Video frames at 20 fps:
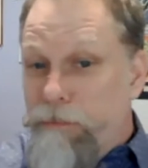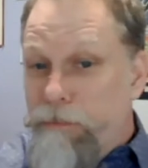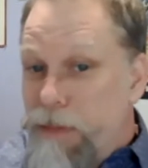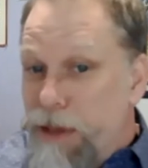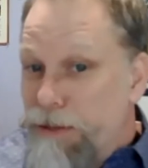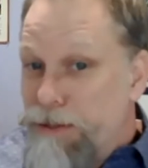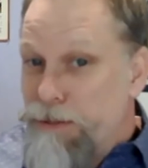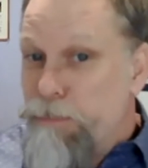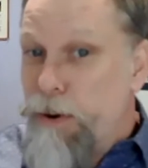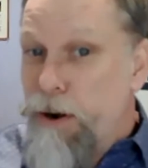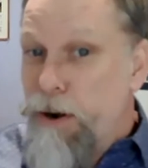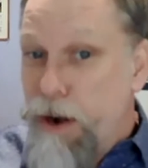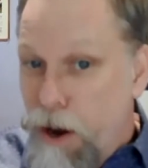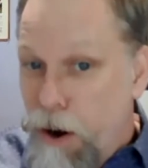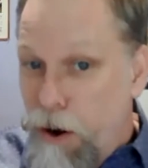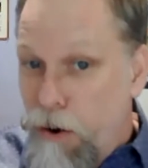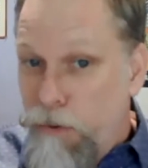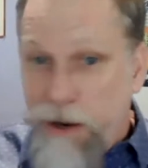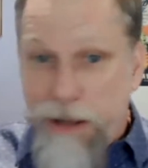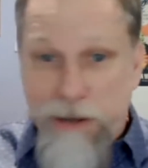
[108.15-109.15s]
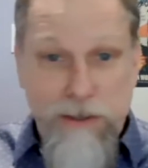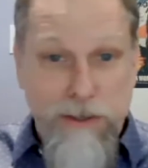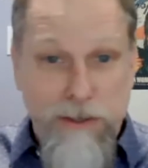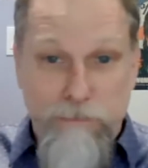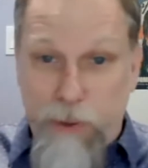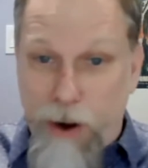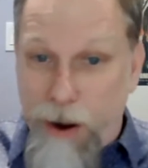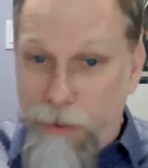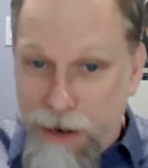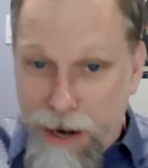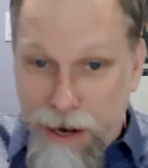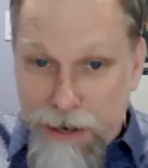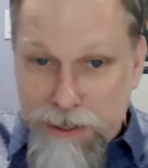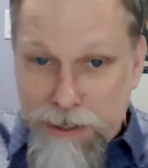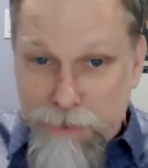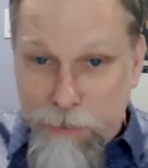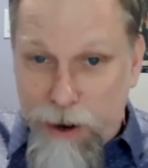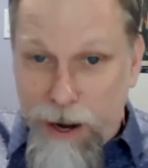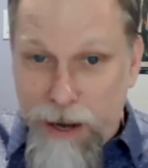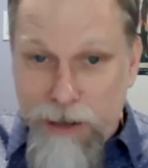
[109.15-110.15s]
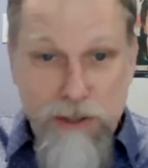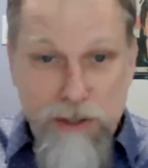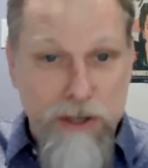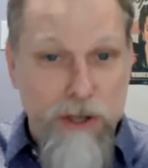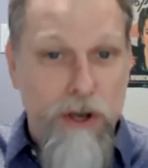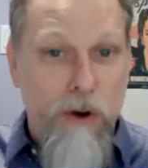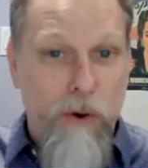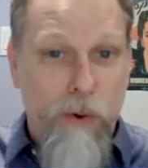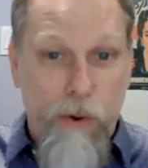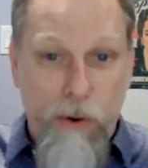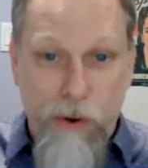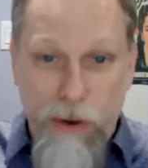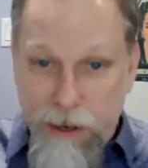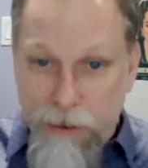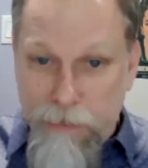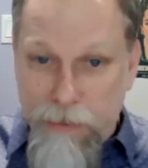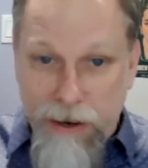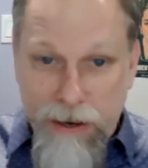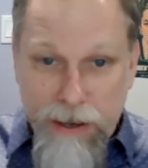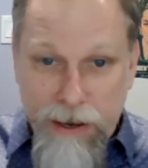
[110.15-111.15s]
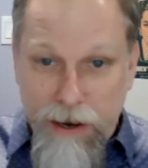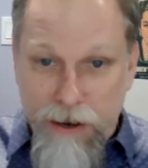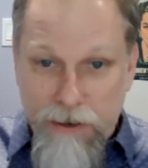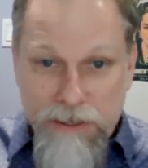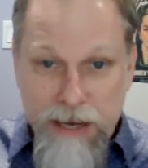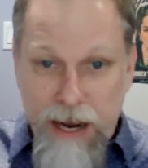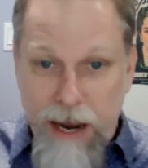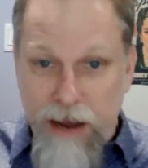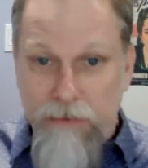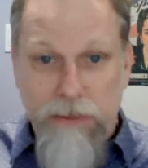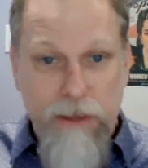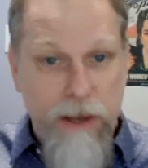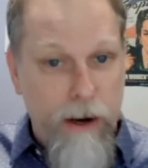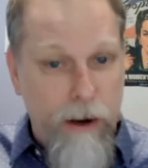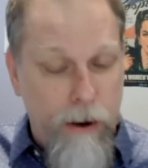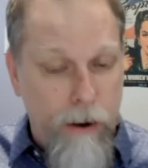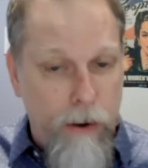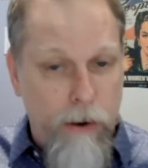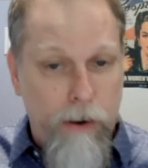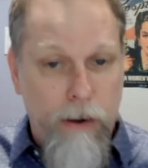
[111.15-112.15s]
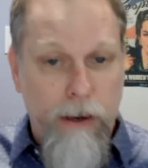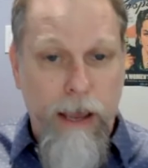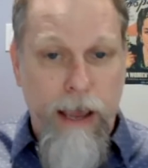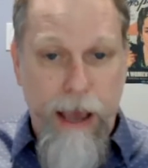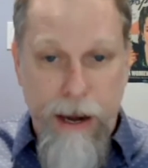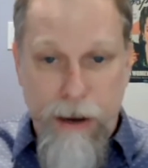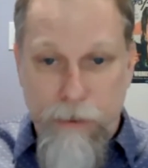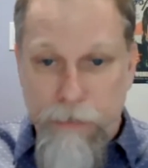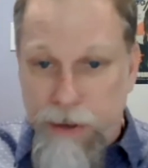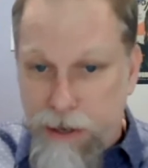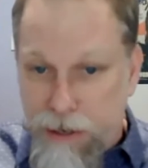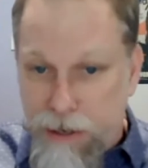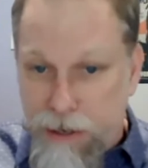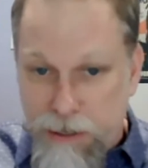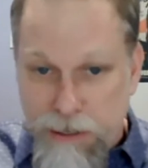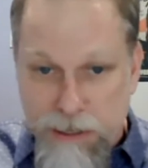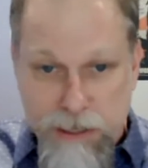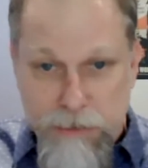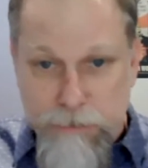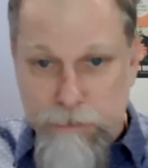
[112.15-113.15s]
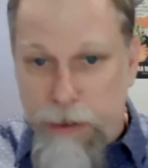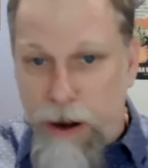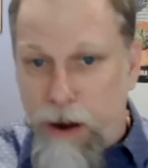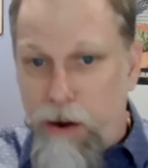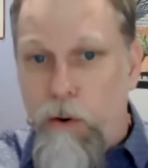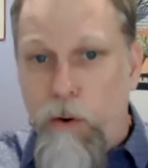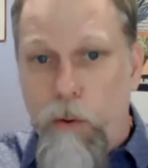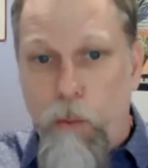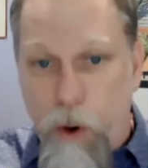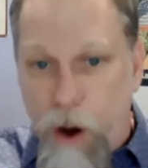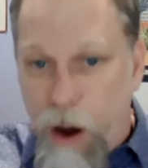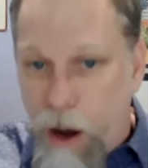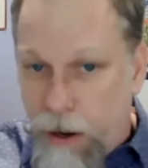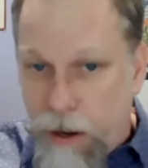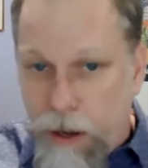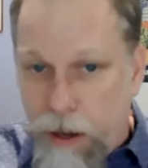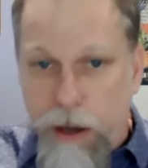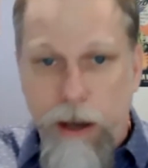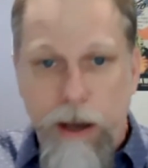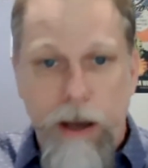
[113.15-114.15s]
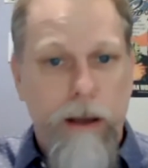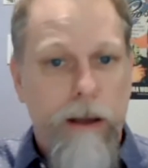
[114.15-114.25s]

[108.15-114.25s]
It's been known as, probably not a surprise to you or anybody else out there, cannabis, marijuana,